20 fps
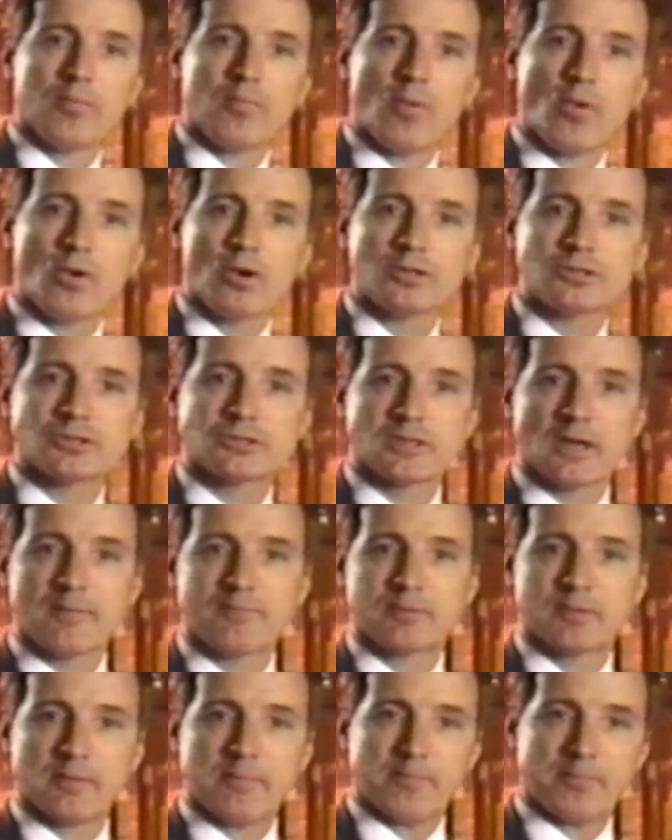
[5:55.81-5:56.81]
more
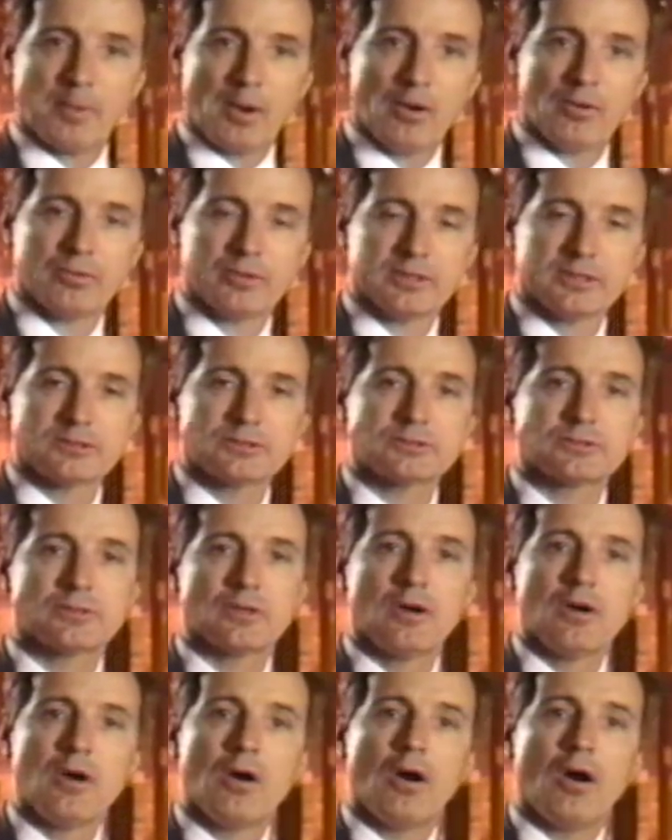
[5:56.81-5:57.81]

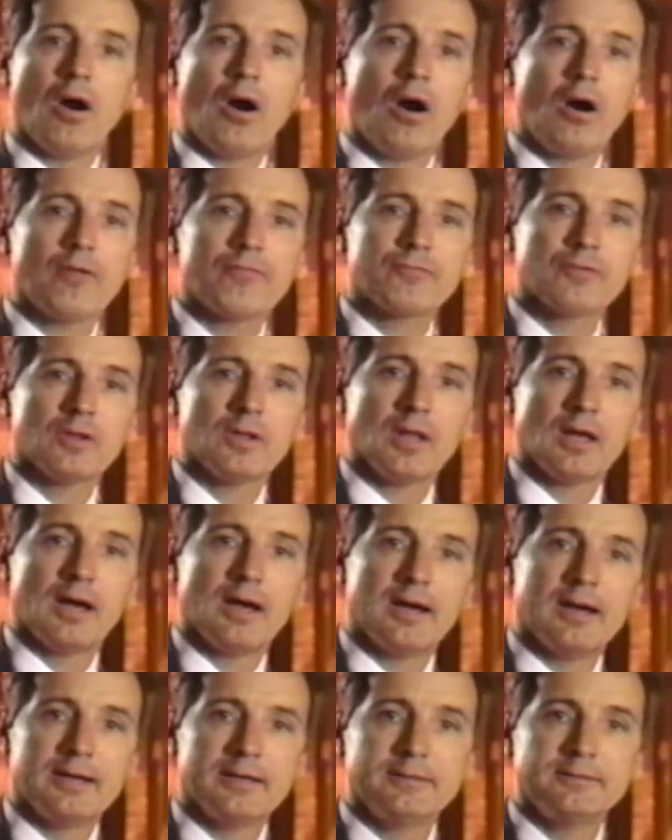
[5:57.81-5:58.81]
subcomponents off the
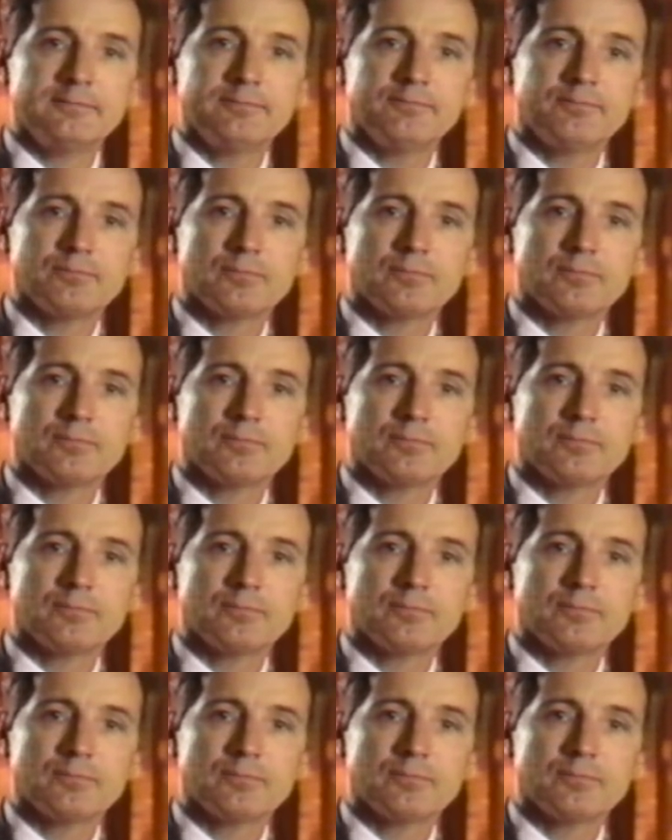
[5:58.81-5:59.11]
line